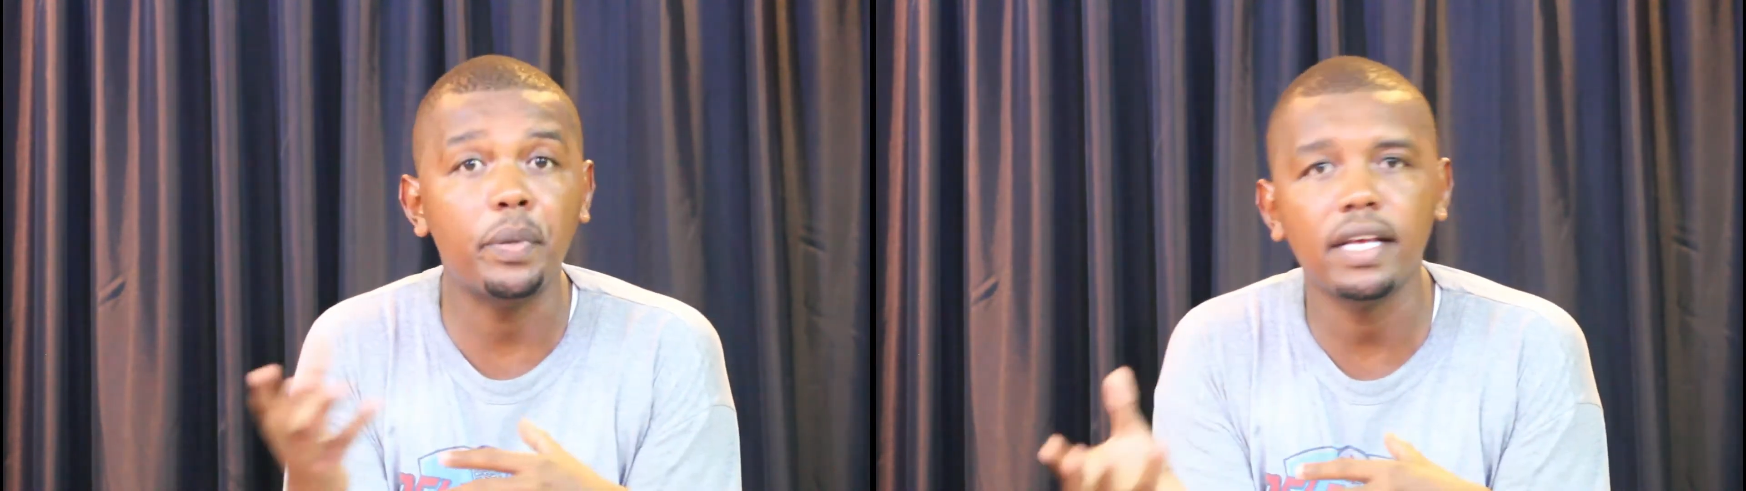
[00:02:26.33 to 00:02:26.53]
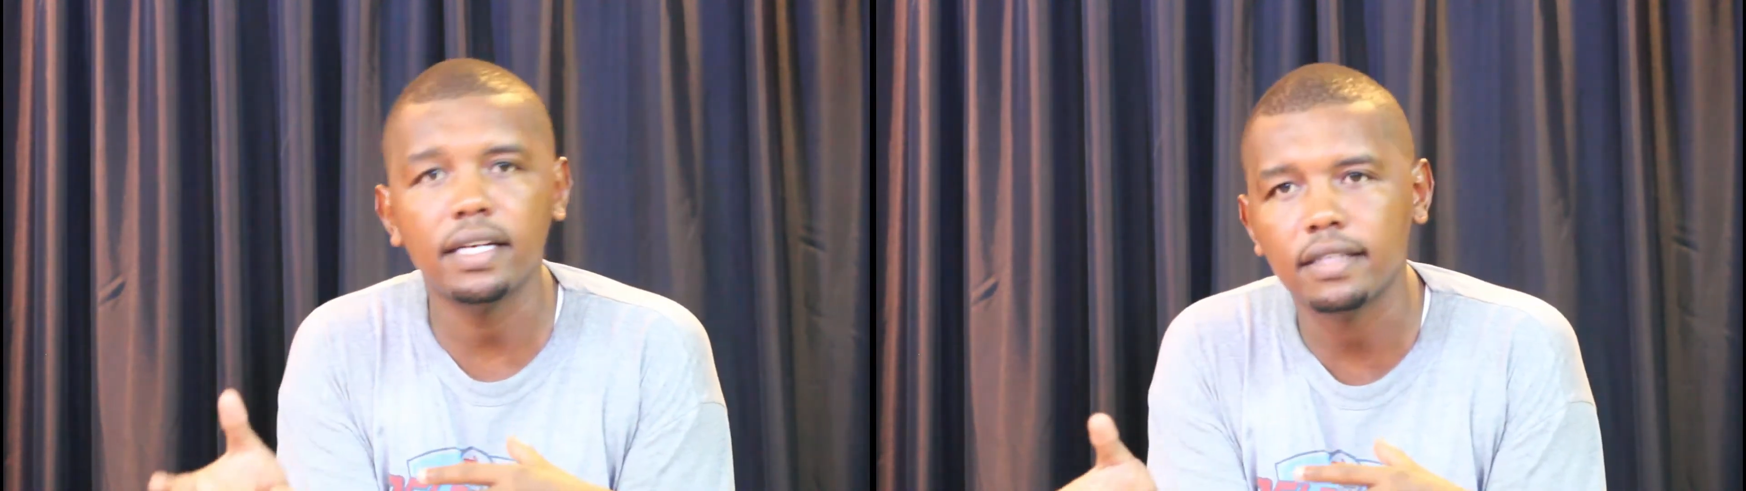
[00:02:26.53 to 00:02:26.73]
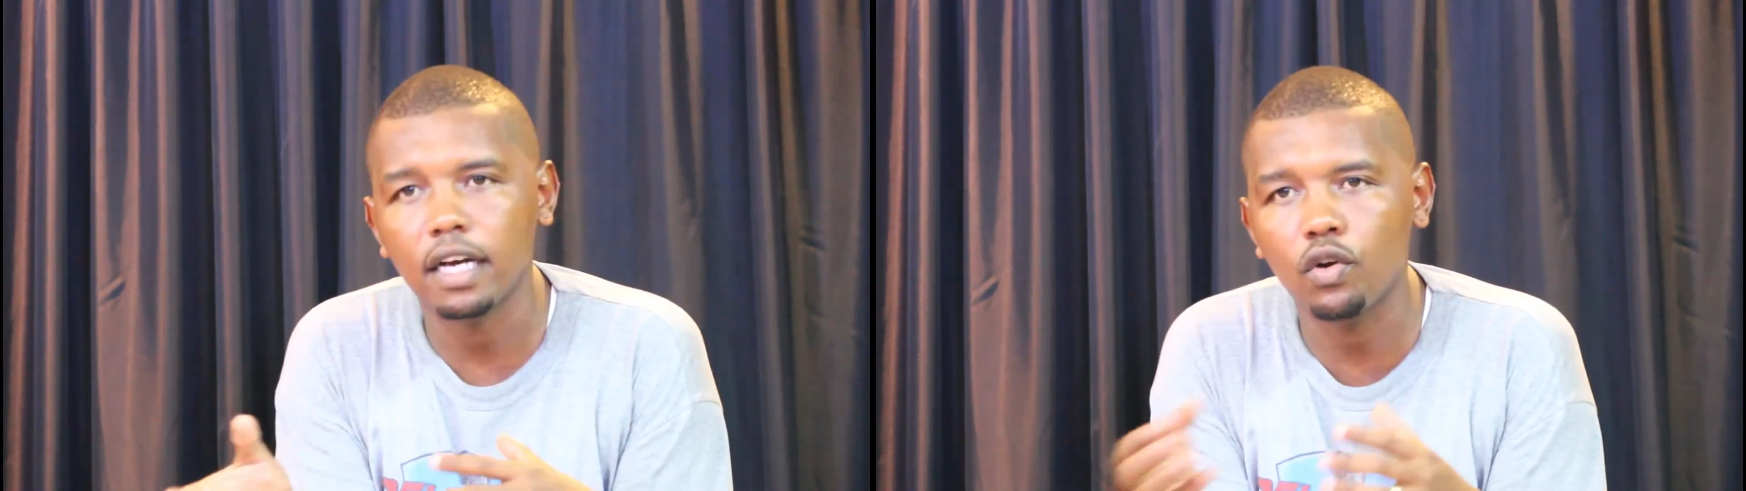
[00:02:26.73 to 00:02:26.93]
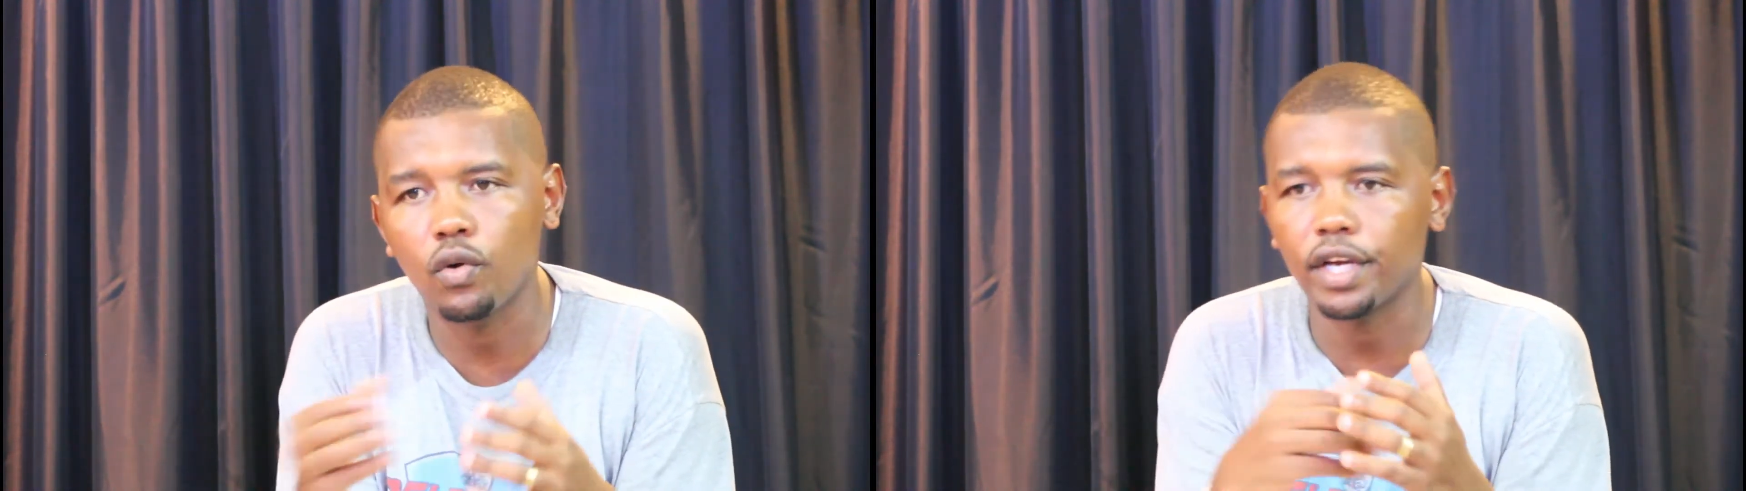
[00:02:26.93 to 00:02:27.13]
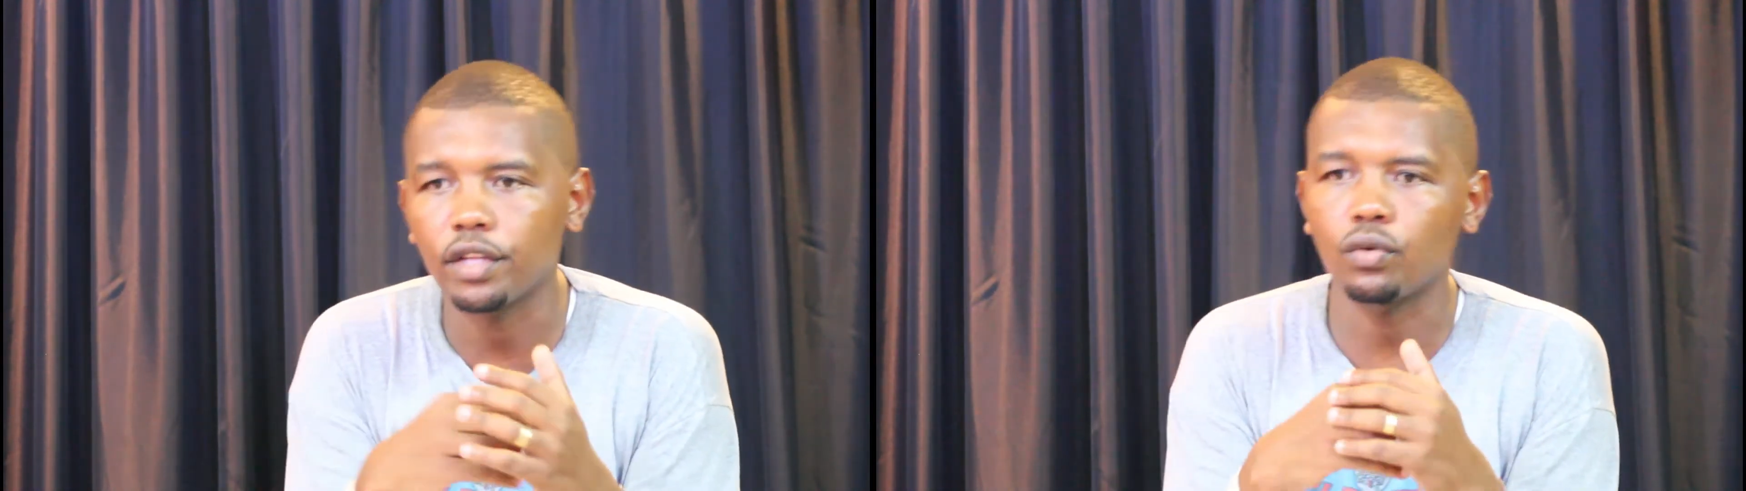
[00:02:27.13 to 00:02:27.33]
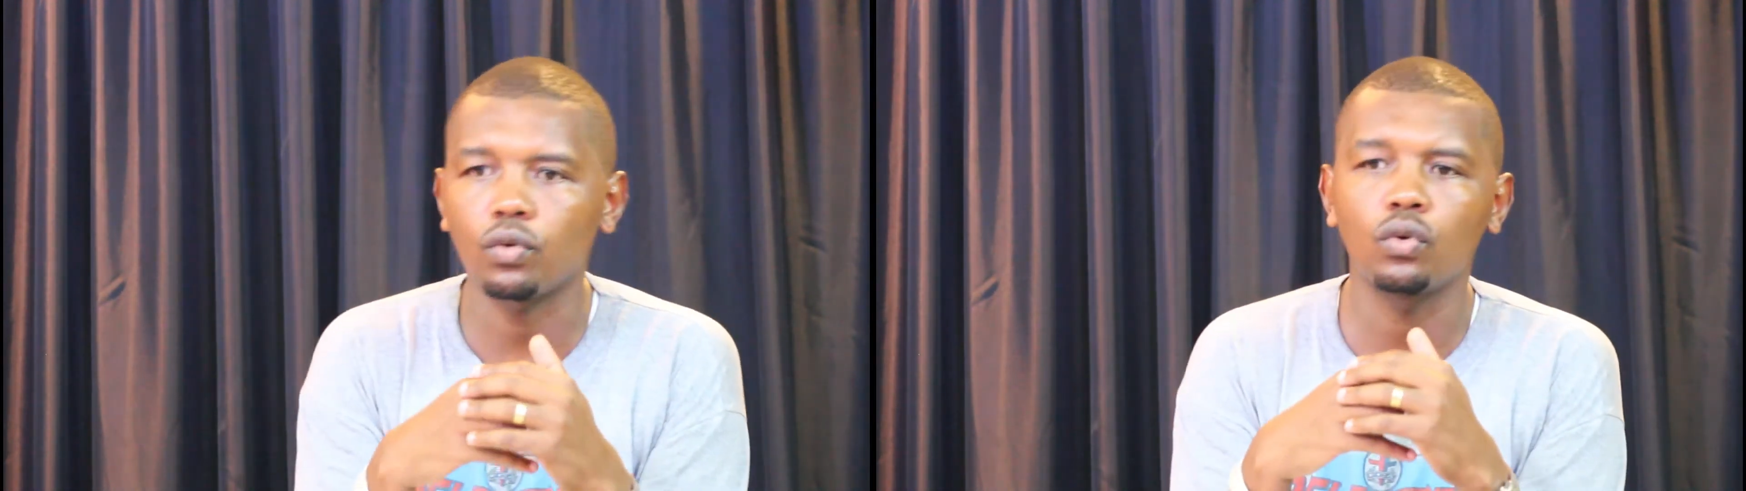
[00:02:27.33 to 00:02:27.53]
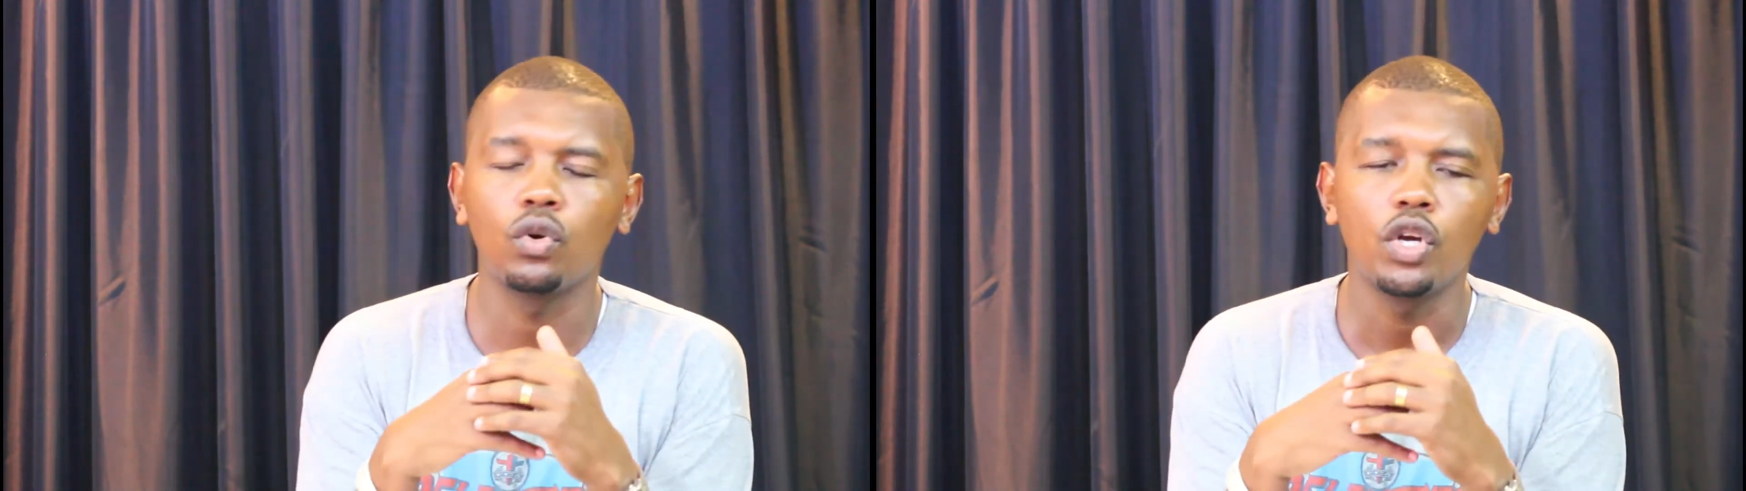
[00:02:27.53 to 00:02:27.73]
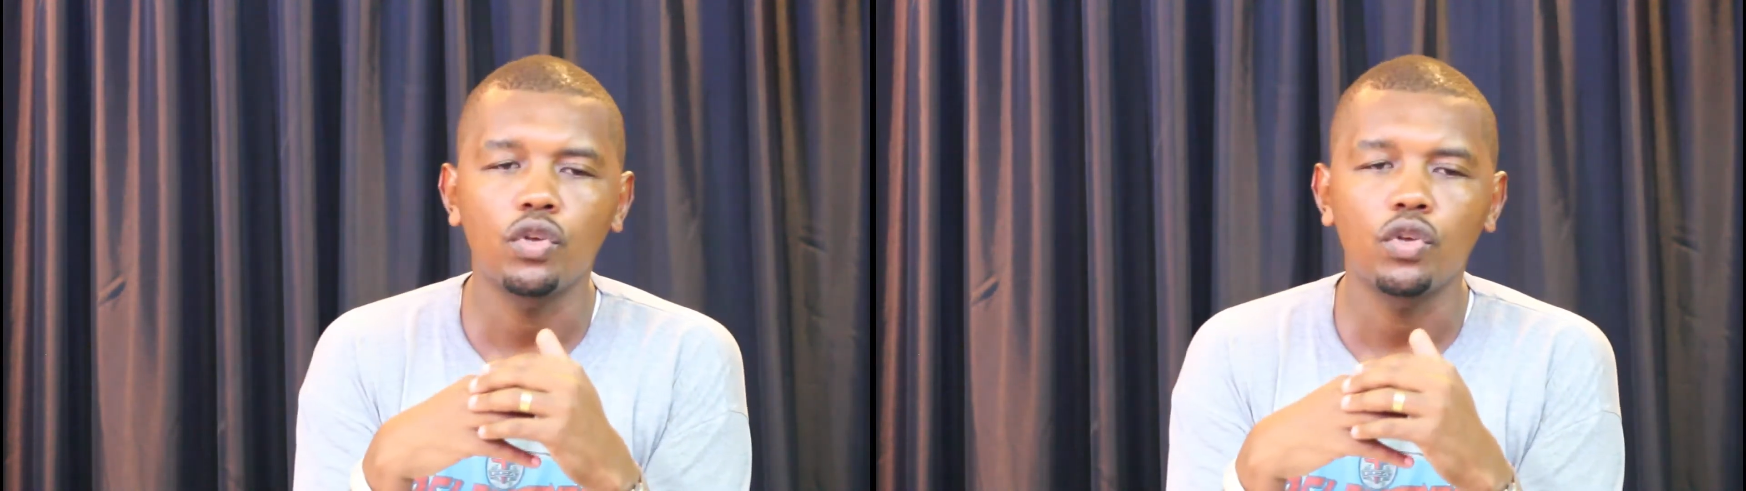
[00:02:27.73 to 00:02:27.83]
peers are going through.